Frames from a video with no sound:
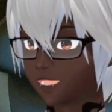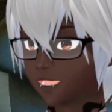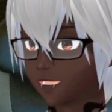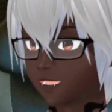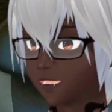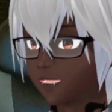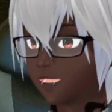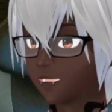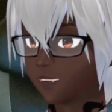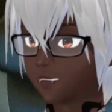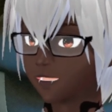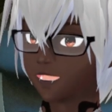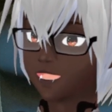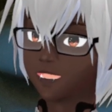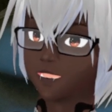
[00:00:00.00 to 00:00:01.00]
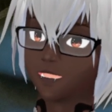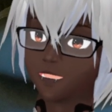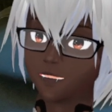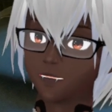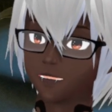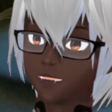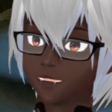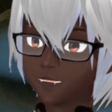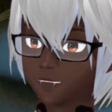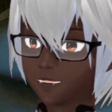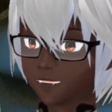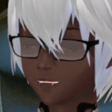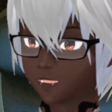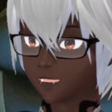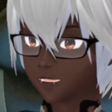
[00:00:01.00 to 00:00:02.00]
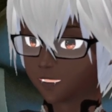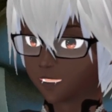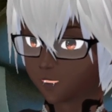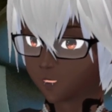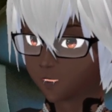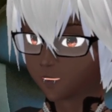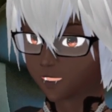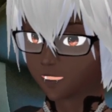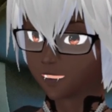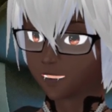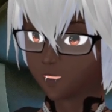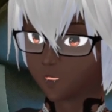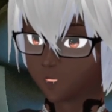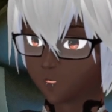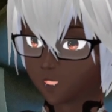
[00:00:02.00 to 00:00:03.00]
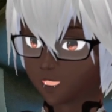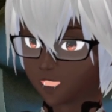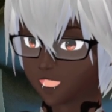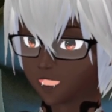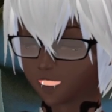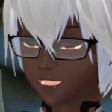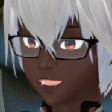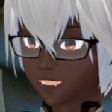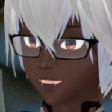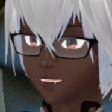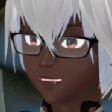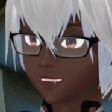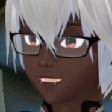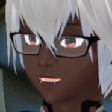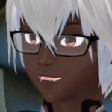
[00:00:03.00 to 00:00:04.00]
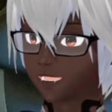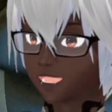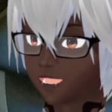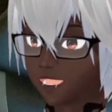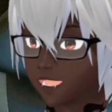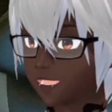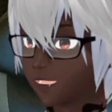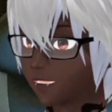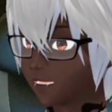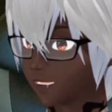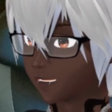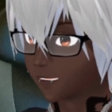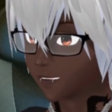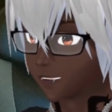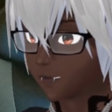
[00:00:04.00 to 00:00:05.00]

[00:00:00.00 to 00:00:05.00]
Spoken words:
probably likely is just a situation where they wanted to make it easier for people to play both weapons,